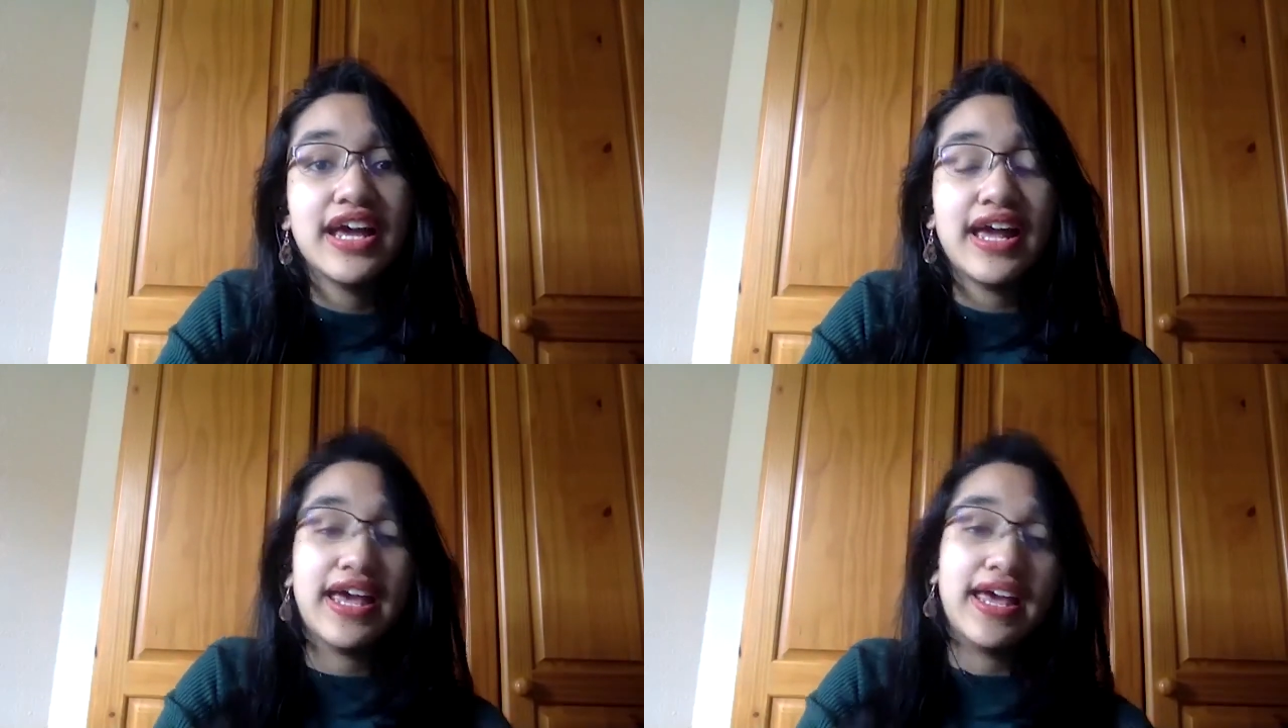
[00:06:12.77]

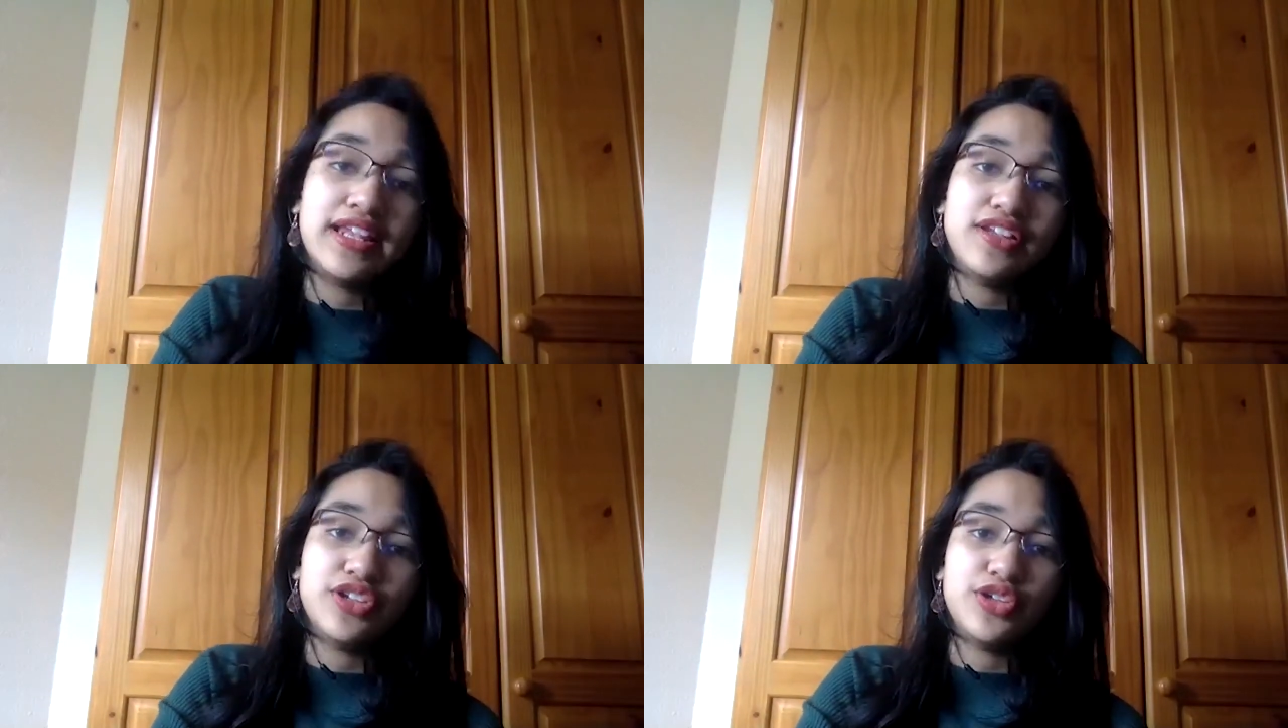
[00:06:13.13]

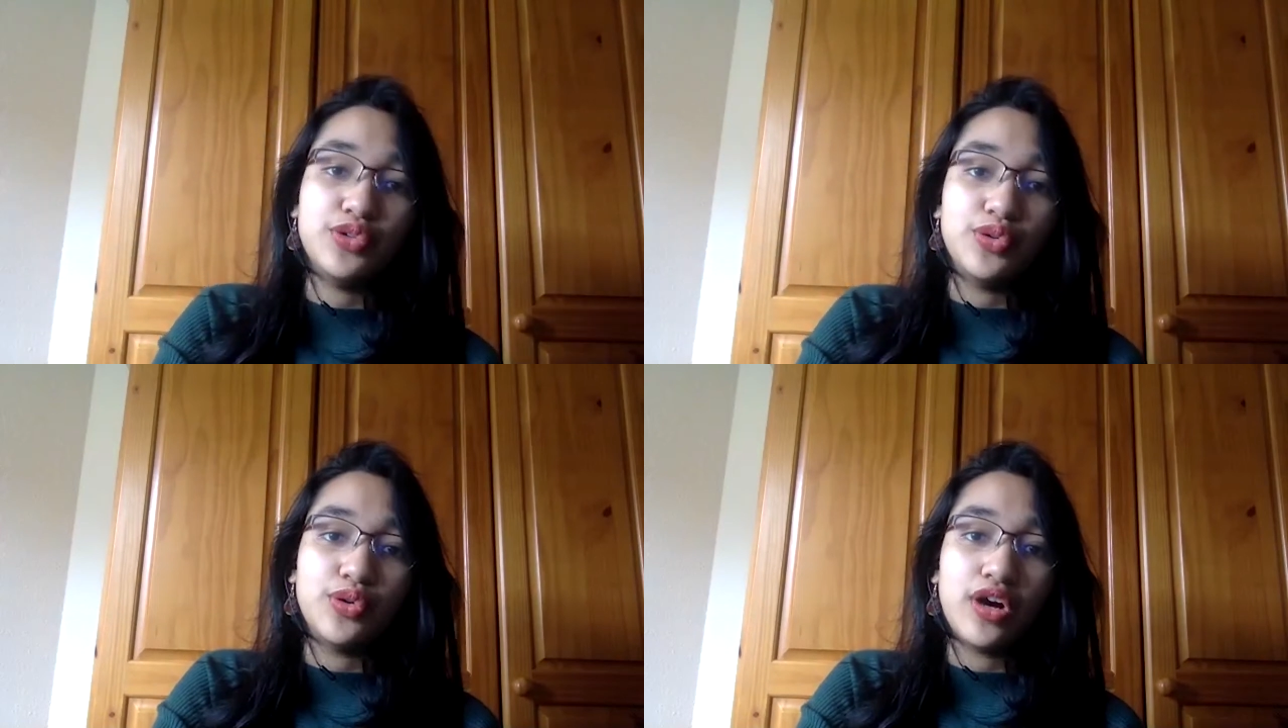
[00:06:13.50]
and
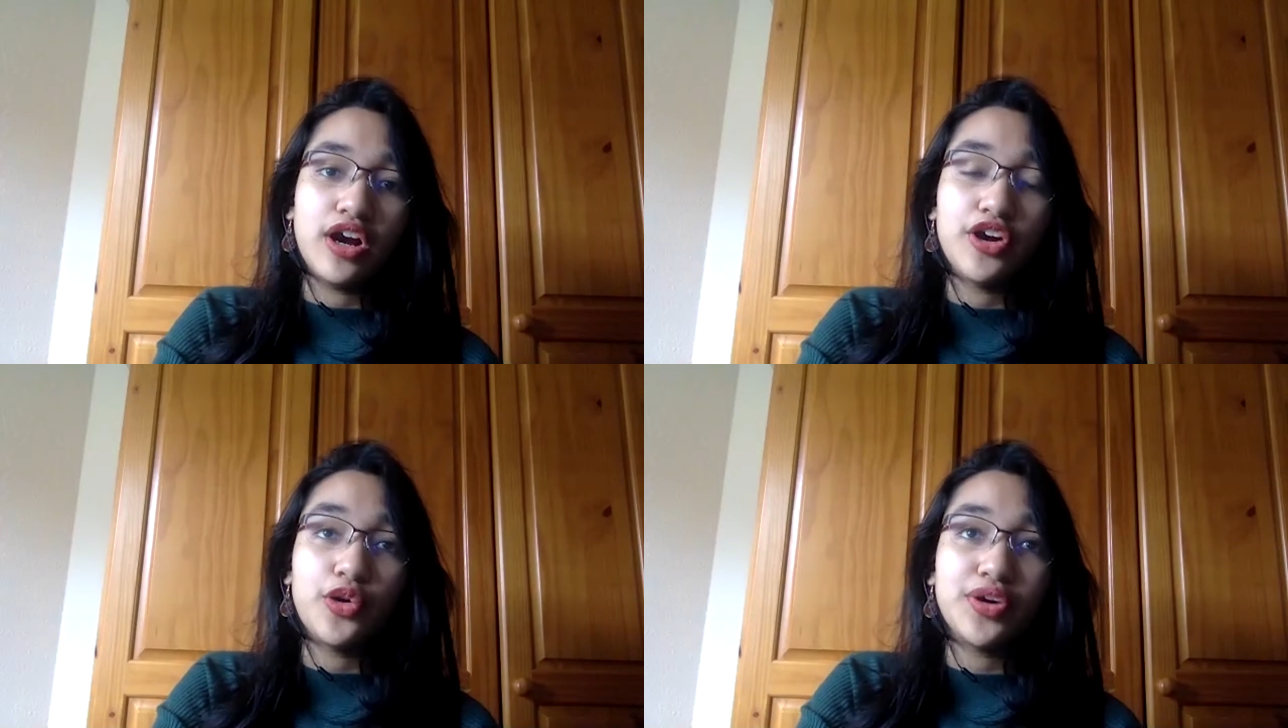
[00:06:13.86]
you are
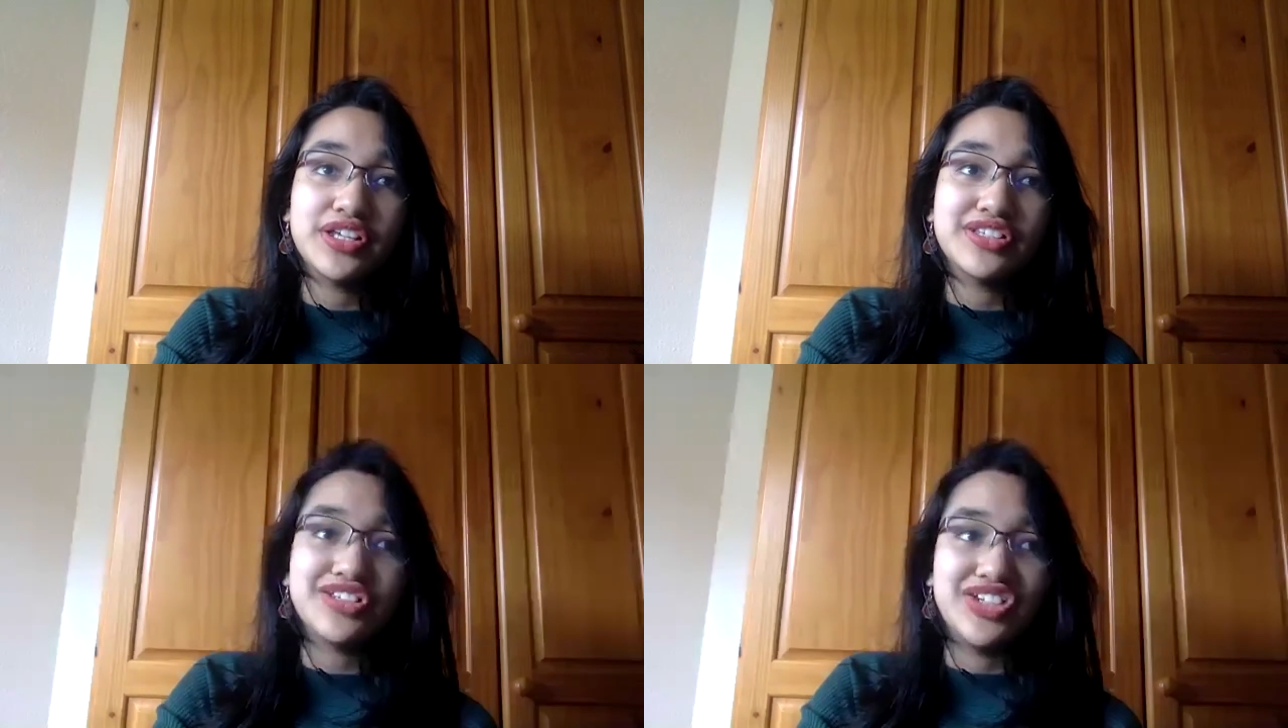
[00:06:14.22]
going
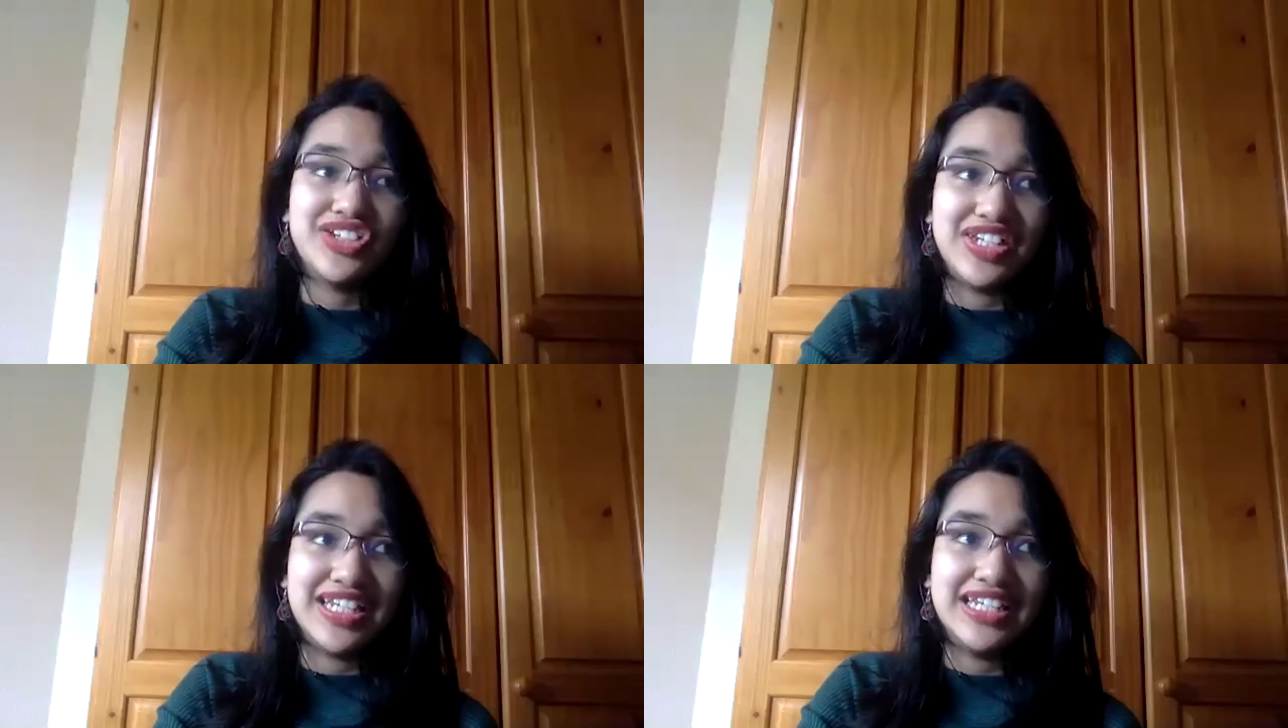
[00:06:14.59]
to
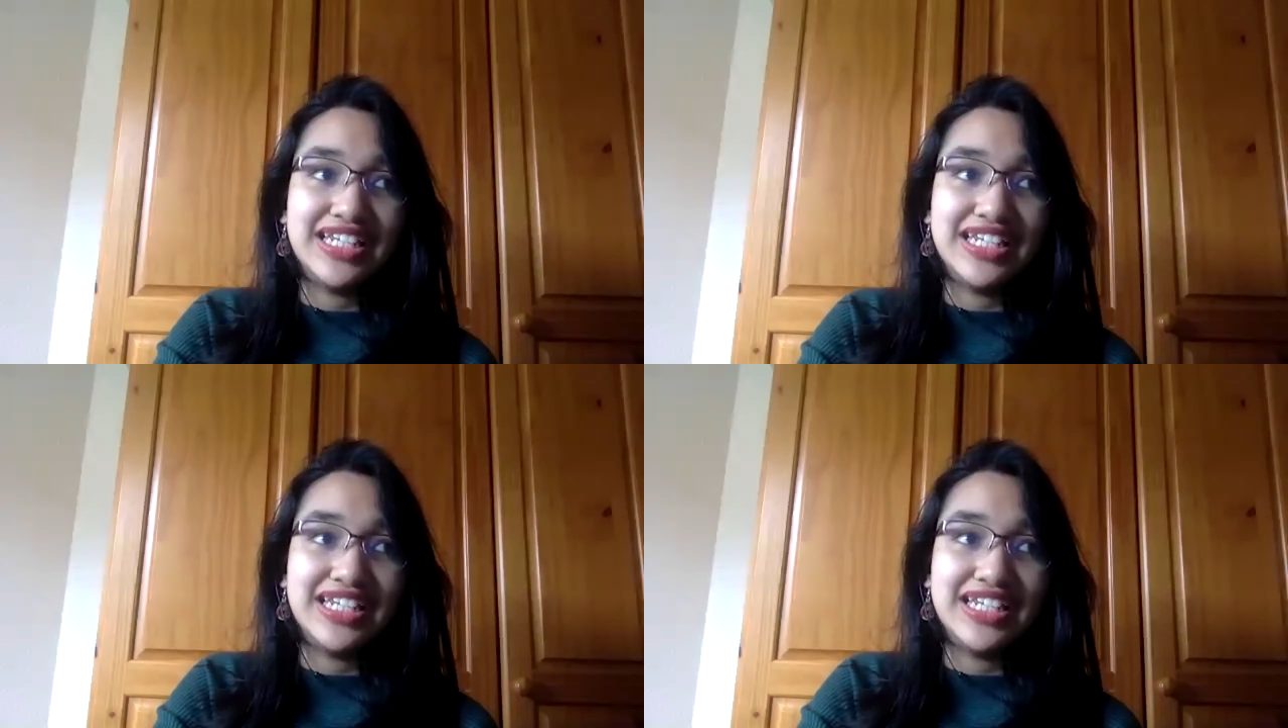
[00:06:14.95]
need